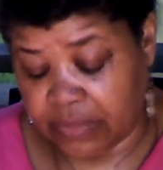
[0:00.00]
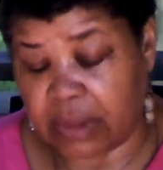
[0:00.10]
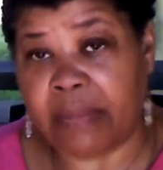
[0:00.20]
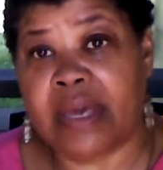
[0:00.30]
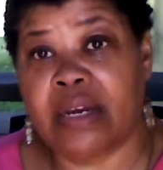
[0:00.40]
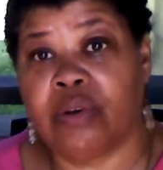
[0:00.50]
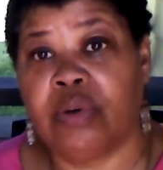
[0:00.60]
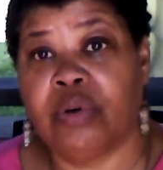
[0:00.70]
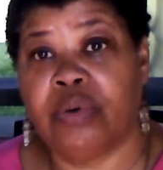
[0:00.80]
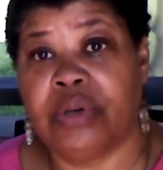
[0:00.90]
the
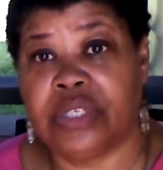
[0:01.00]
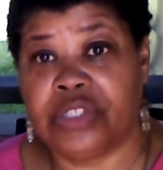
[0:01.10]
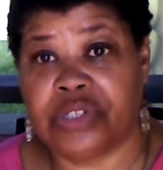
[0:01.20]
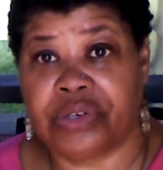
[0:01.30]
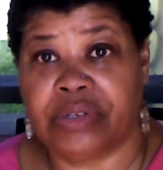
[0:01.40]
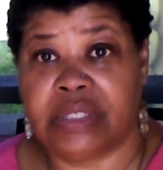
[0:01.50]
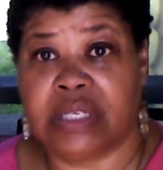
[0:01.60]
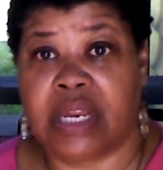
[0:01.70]
medical insurance.